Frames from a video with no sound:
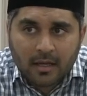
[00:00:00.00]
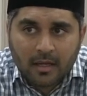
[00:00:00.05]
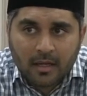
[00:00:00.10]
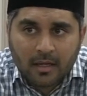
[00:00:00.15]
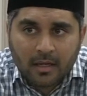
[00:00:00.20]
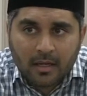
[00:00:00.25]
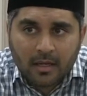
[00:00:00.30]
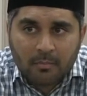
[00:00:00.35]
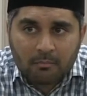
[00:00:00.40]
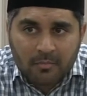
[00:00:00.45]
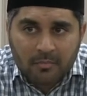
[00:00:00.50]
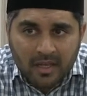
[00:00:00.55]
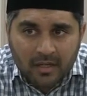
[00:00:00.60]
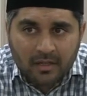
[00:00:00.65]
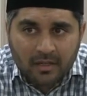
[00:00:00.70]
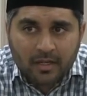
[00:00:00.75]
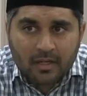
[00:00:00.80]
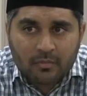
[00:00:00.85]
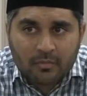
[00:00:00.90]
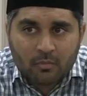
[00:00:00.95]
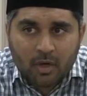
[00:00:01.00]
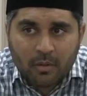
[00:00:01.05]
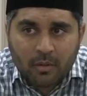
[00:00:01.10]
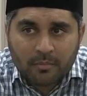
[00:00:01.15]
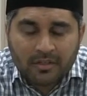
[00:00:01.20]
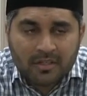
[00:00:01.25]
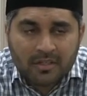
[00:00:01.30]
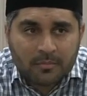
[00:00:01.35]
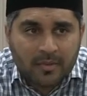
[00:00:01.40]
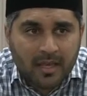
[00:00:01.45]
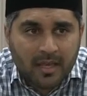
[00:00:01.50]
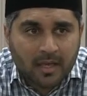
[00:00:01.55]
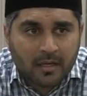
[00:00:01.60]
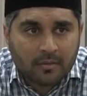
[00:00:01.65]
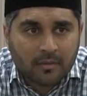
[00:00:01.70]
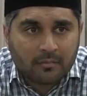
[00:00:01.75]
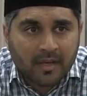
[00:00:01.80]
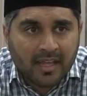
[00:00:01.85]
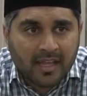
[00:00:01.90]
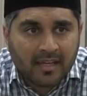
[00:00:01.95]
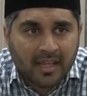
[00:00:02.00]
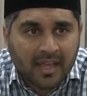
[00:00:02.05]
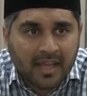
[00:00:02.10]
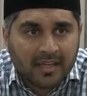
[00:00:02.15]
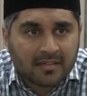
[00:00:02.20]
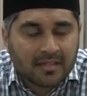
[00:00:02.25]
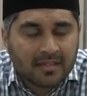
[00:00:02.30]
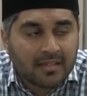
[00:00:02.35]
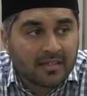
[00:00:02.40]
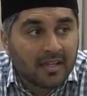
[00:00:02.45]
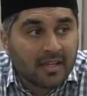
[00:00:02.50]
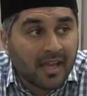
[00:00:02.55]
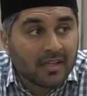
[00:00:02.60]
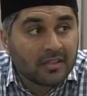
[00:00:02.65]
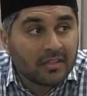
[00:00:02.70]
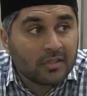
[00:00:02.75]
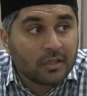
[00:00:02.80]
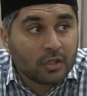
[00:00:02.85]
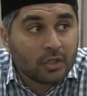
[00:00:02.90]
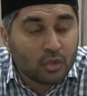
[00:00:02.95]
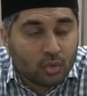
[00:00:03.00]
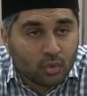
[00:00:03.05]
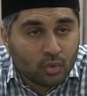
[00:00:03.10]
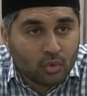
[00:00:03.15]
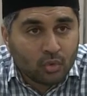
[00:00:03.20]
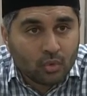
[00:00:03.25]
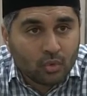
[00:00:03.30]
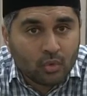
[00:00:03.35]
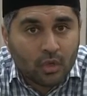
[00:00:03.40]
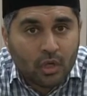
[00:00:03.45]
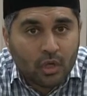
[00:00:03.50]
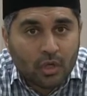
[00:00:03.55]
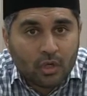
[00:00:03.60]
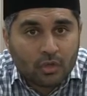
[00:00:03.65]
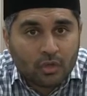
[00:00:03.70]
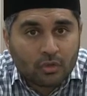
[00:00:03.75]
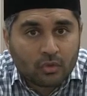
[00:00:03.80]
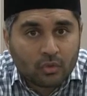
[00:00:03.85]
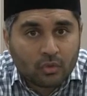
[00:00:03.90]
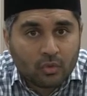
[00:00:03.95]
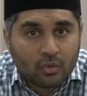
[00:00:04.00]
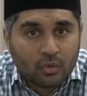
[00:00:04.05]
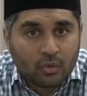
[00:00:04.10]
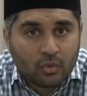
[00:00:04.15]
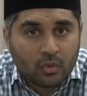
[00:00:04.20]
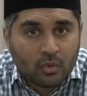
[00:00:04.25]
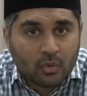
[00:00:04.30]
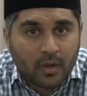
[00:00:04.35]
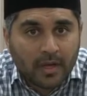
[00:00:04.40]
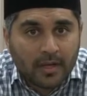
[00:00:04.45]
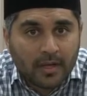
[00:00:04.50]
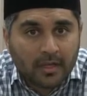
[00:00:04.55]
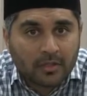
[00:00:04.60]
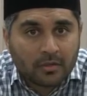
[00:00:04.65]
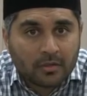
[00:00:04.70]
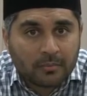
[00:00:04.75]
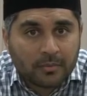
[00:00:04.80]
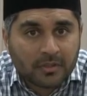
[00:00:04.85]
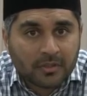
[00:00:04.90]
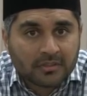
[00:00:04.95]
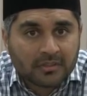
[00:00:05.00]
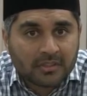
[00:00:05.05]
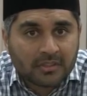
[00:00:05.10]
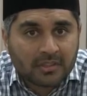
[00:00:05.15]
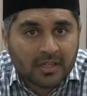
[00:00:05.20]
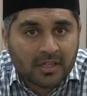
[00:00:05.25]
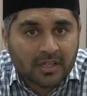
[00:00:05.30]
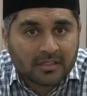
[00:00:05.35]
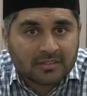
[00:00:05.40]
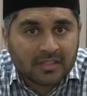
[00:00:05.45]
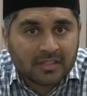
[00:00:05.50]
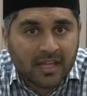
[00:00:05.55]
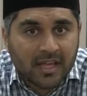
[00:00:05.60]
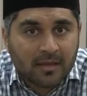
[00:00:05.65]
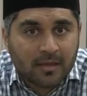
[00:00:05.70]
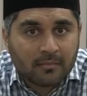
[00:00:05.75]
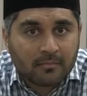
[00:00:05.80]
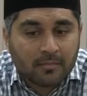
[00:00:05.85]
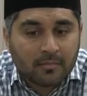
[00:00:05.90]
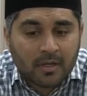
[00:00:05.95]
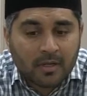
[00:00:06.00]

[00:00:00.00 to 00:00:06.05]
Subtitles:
married Muhammadi Begum in 1892 to another person. His name